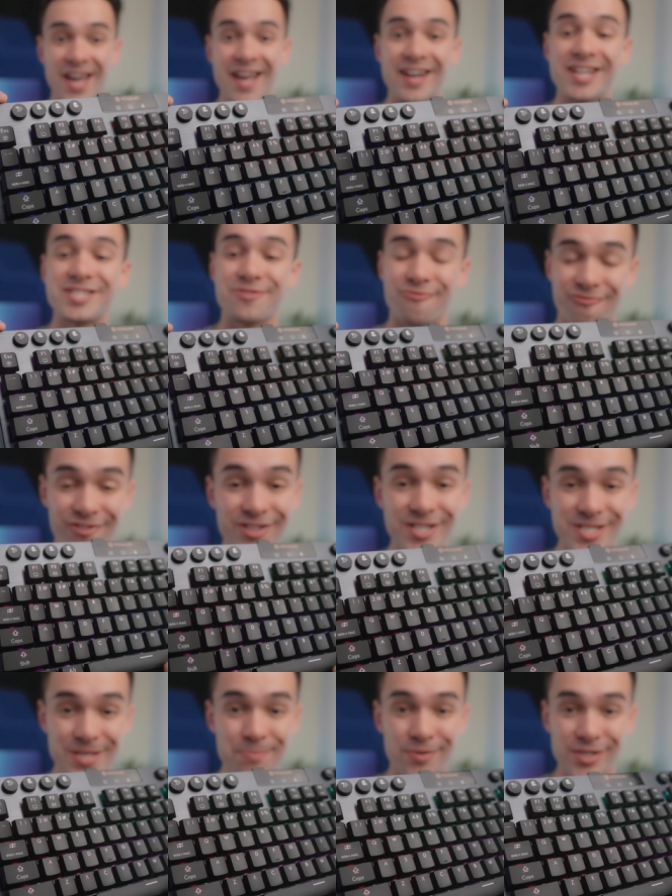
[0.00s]
and it's really
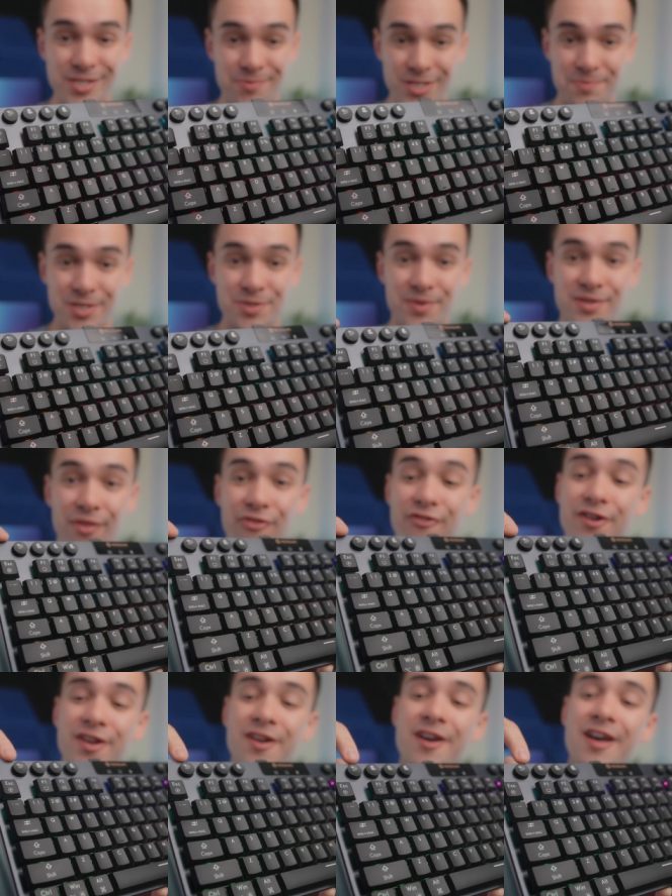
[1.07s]
simple to switch between the
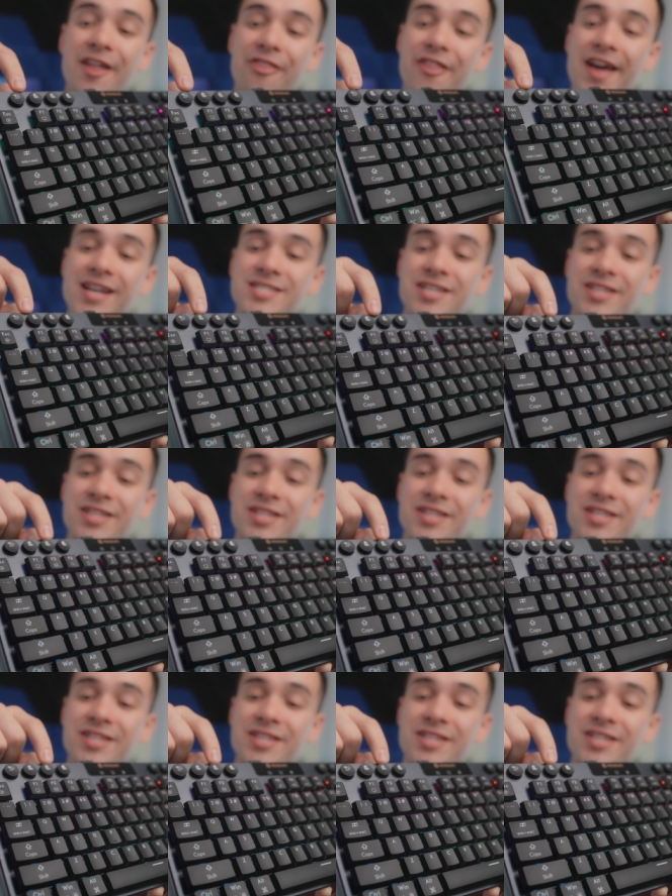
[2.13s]
three thanks to